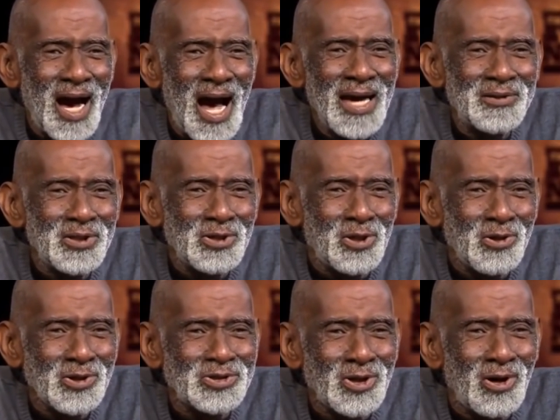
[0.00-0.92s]
I could
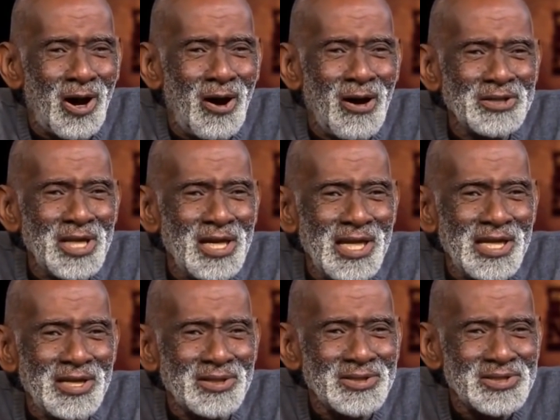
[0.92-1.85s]
go to all the
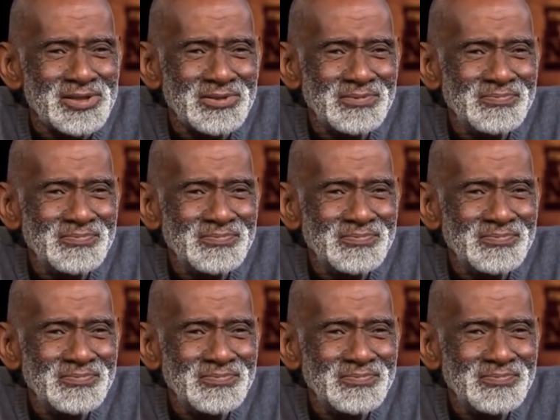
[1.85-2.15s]
leaders.